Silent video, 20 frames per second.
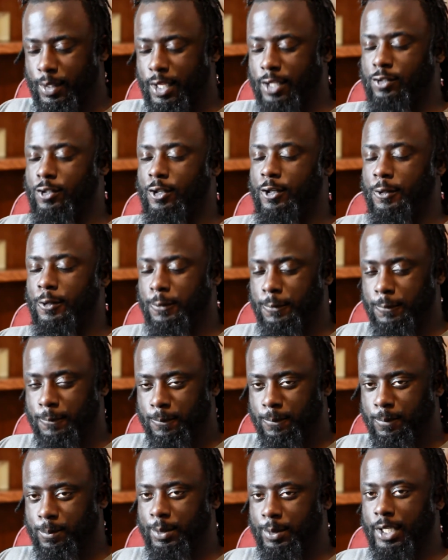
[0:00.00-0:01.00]
Yes, sir.
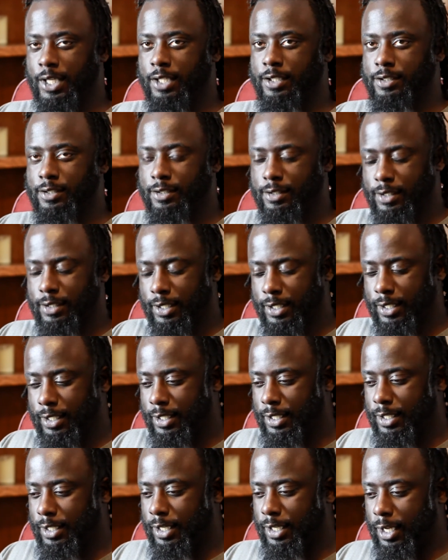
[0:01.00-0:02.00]

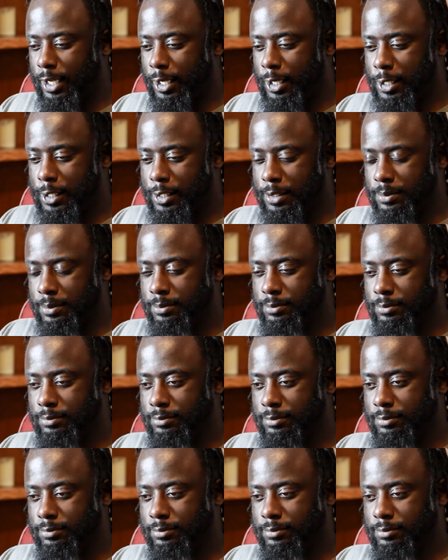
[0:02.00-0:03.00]
Well,
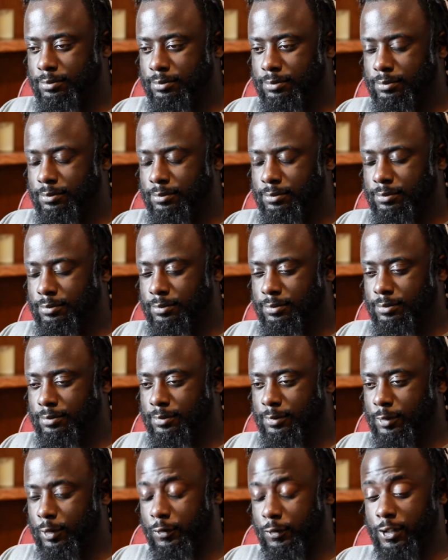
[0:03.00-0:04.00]

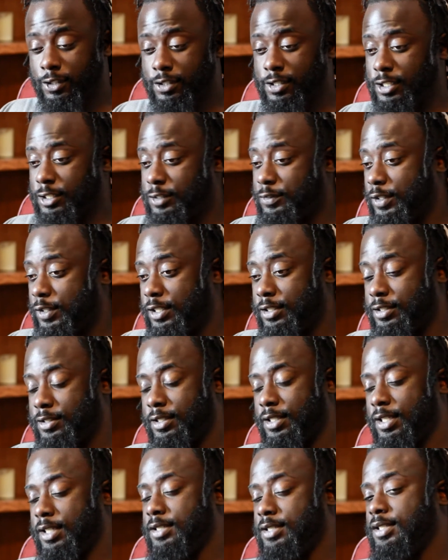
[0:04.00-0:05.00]
first things
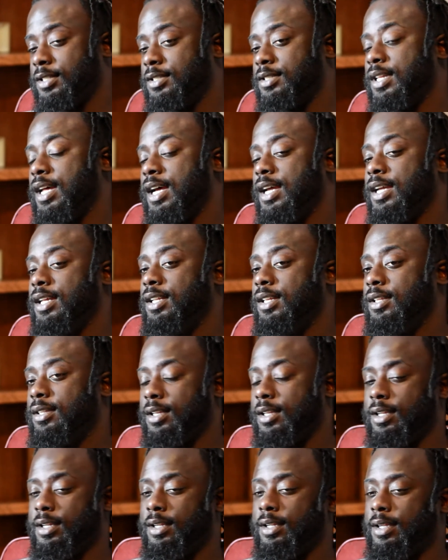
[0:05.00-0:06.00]
first, it's not
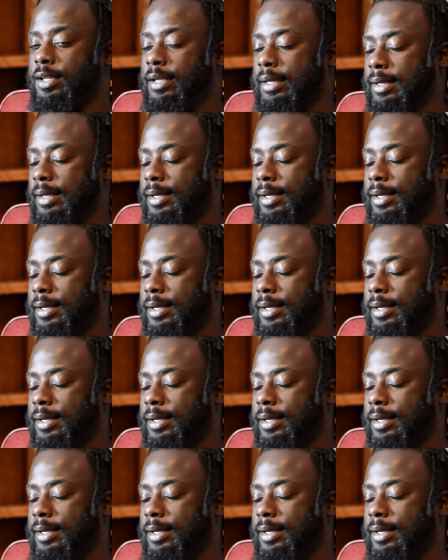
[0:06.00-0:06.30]
anything,